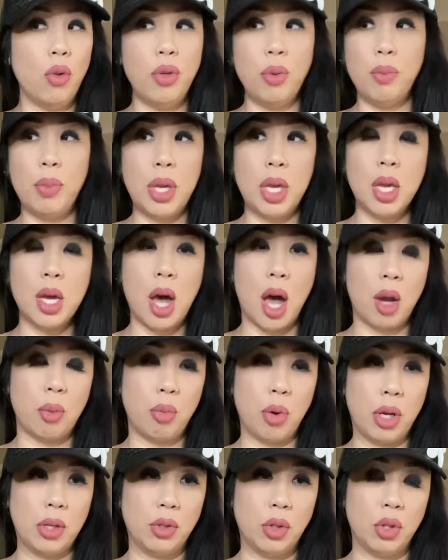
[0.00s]
the peacock
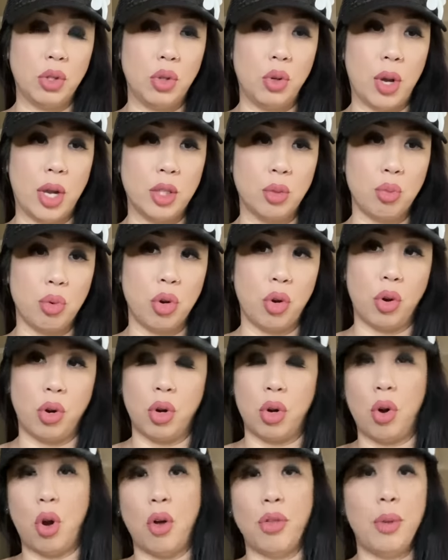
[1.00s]
bracelets you guys
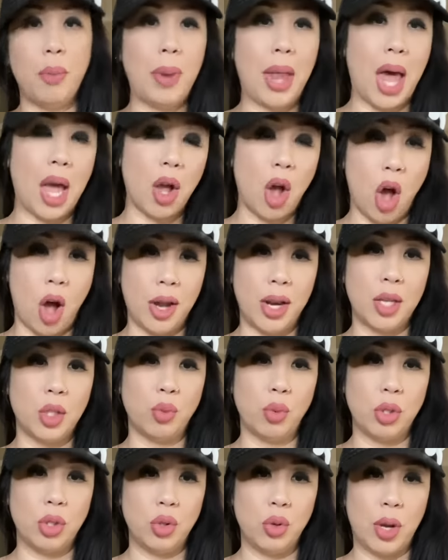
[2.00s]
pre-ordered, all the black onyx
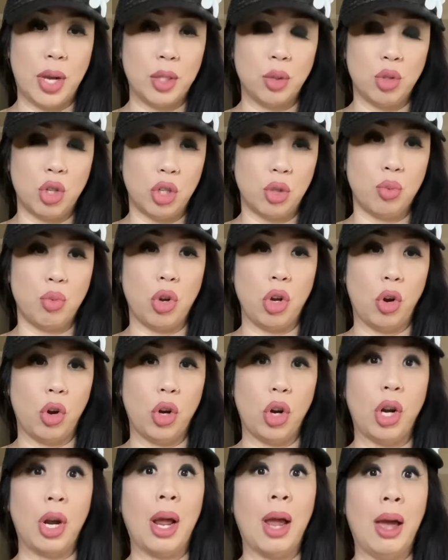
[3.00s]
ones you guys just
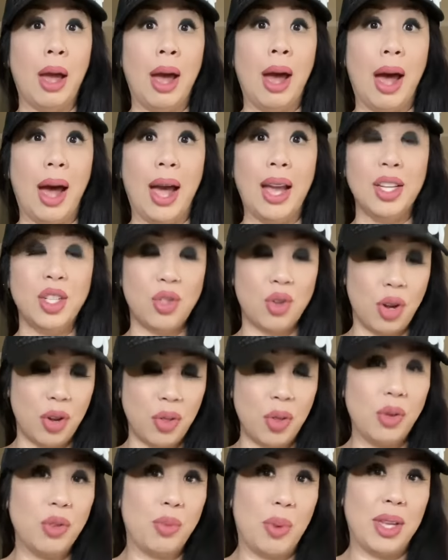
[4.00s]
pre-ordered, I strung
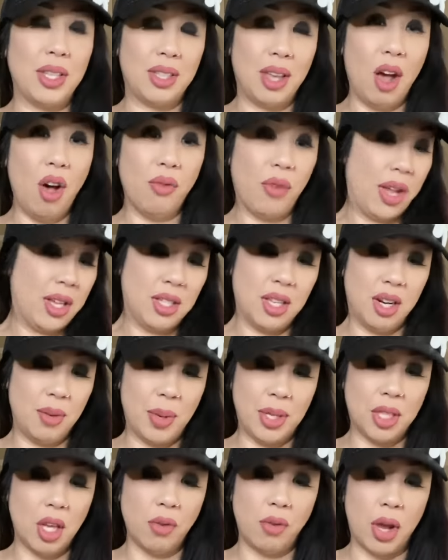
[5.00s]
those myself. I did it
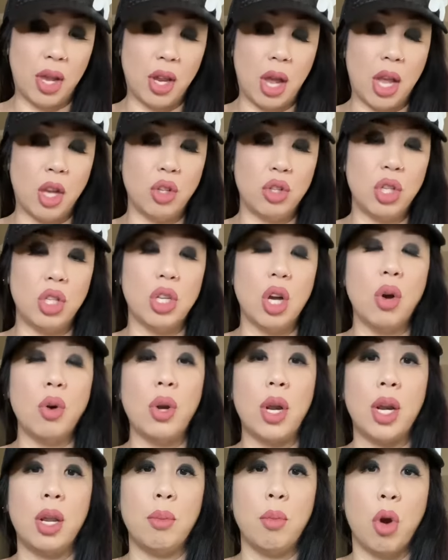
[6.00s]
myself. I, I usually don't
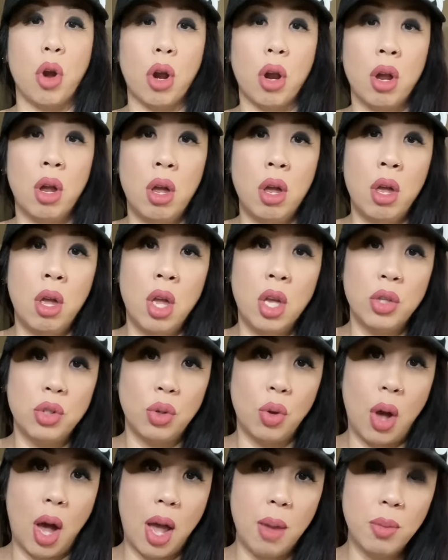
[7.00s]
anymore.
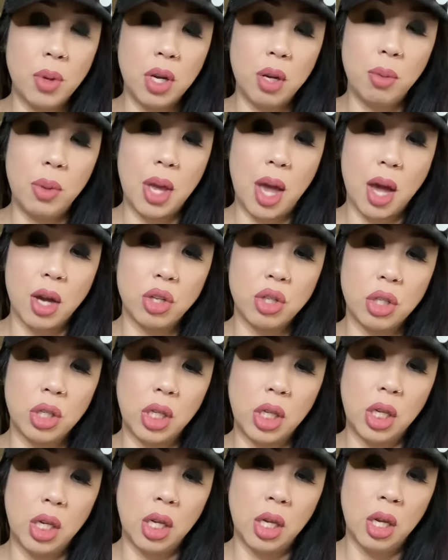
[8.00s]
So I'm going to be
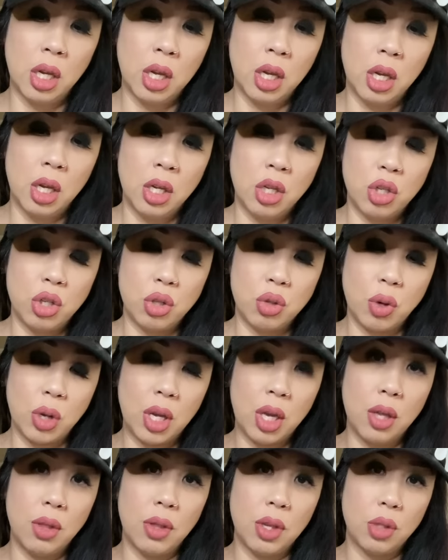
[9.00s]
actually
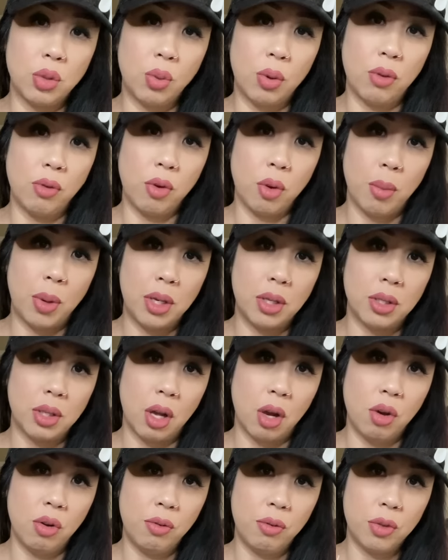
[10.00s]
stringing this one for
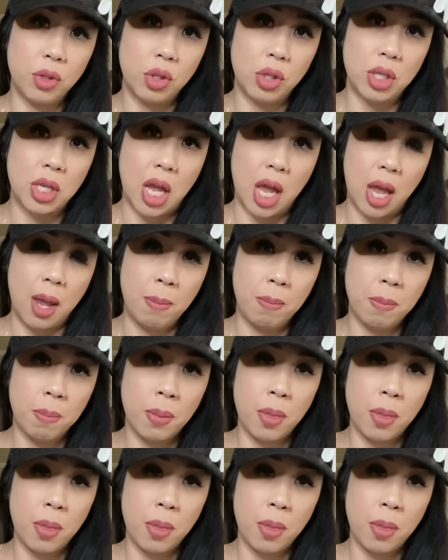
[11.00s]
myself today